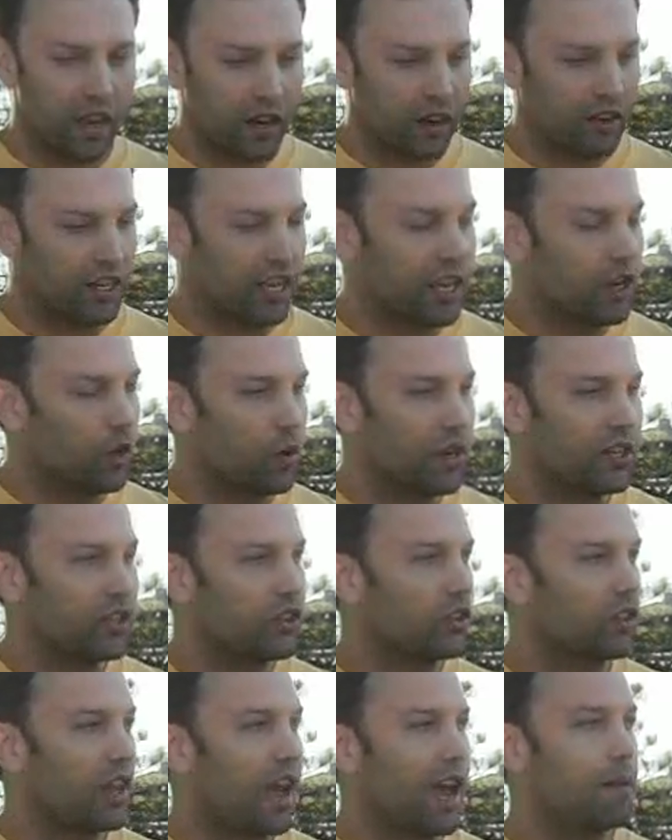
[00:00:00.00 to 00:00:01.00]
decrease
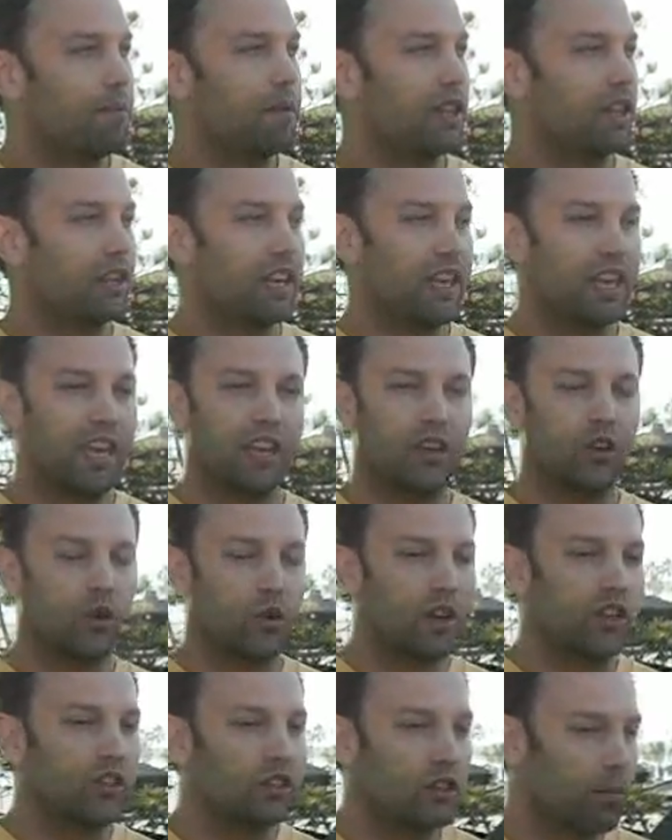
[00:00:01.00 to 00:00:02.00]
your liability,
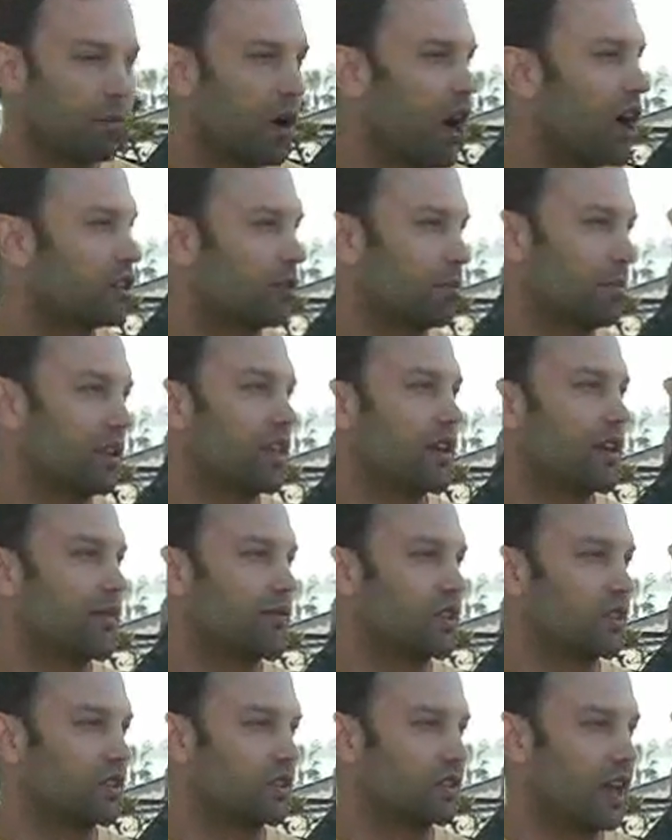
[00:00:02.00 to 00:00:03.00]
increase your possibility of
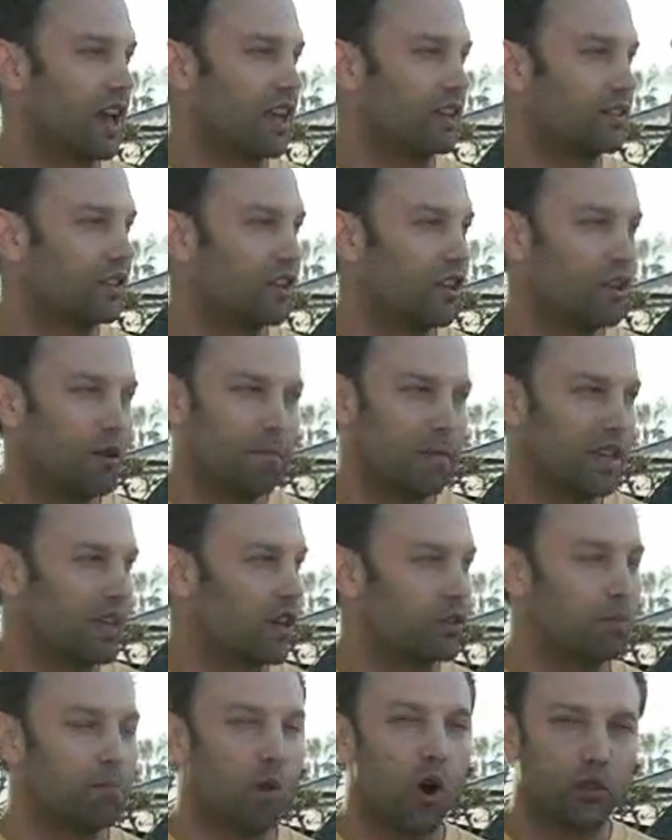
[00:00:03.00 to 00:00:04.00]
success.
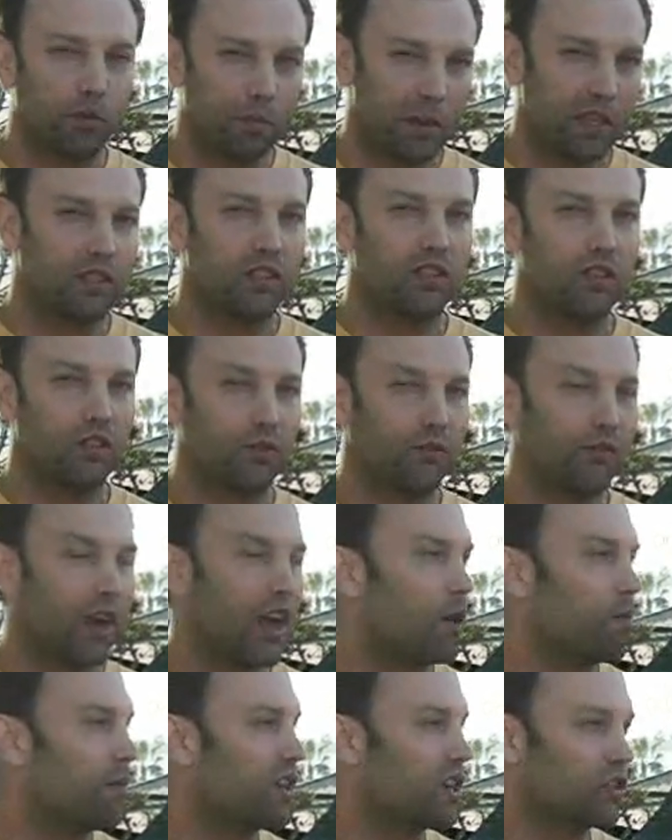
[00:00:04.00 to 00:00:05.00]
Because most businesses
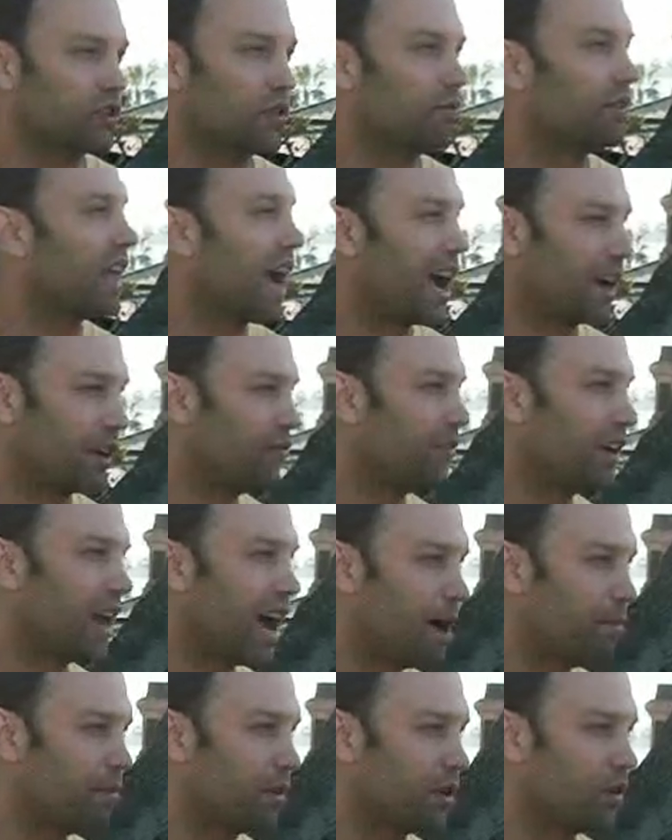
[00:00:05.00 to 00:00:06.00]
fail because of lack of
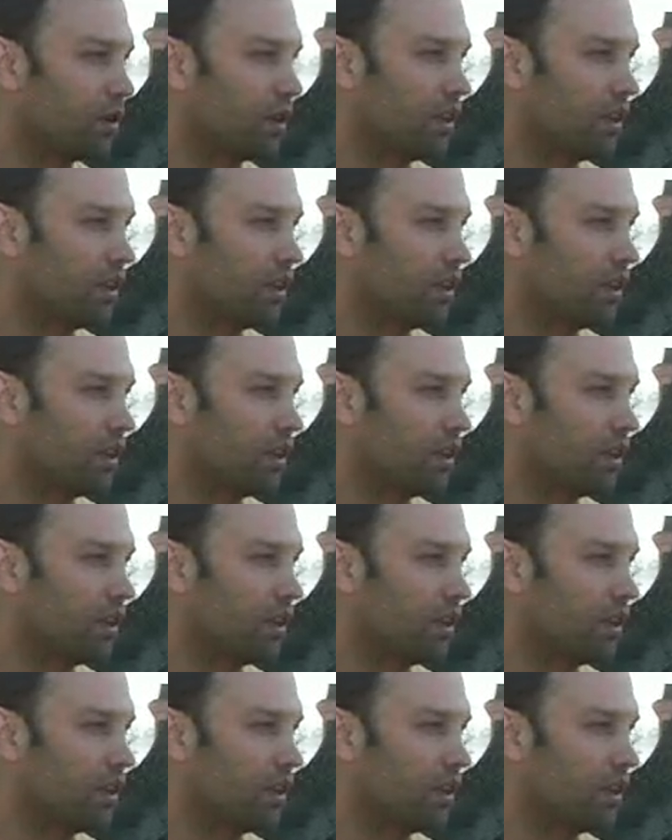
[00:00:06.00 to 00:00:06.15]
capital.